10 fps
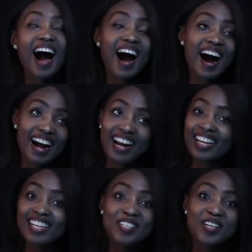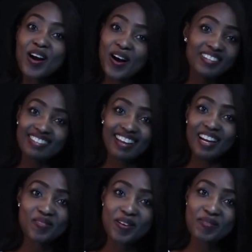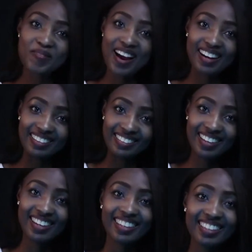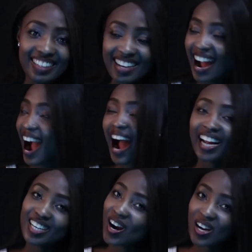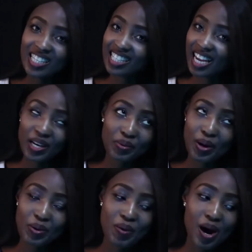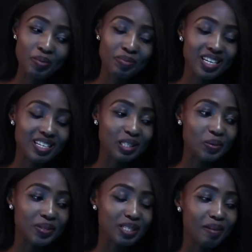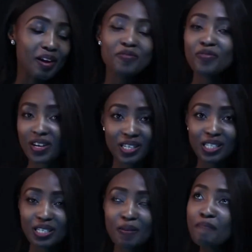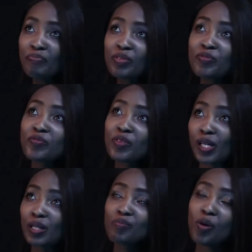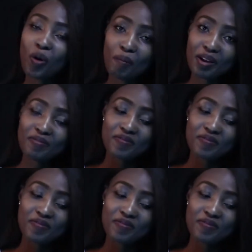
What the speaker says: I can't say it went well. I can't say it went well, because it was my first film or my